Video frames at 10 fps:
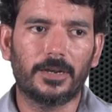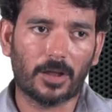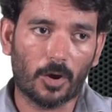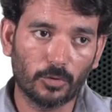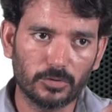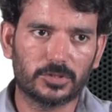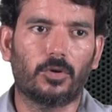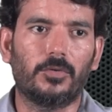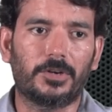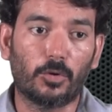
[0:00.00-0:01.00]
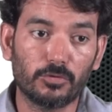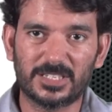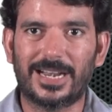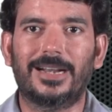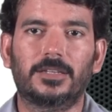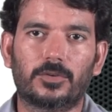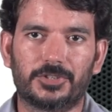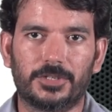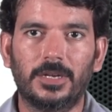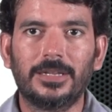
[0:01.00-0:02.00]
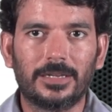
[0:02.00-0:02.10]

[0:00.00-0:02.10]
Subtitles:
and how to solve it, how to start the question.